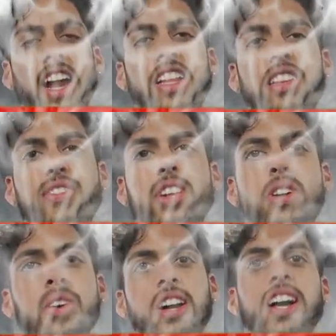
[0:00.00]
the end of this
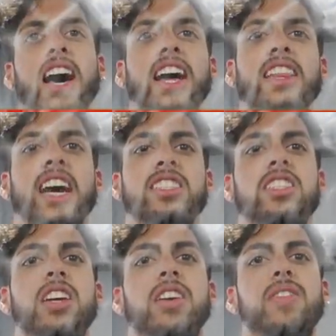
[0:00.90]
video. And
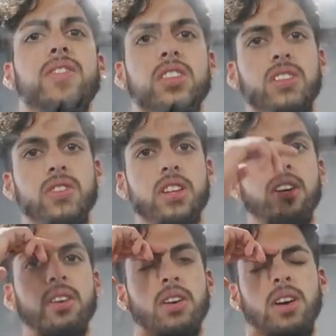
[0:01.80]
that's it for this
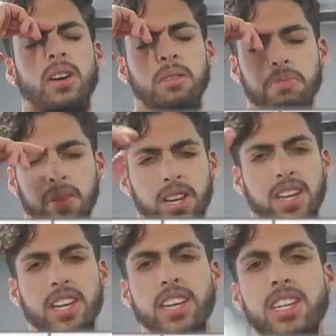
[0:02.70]
video.
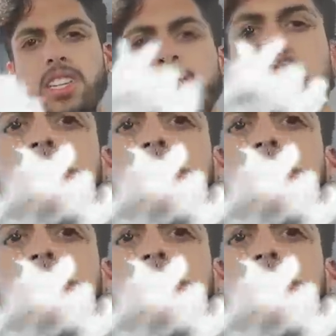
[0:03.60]
Peace.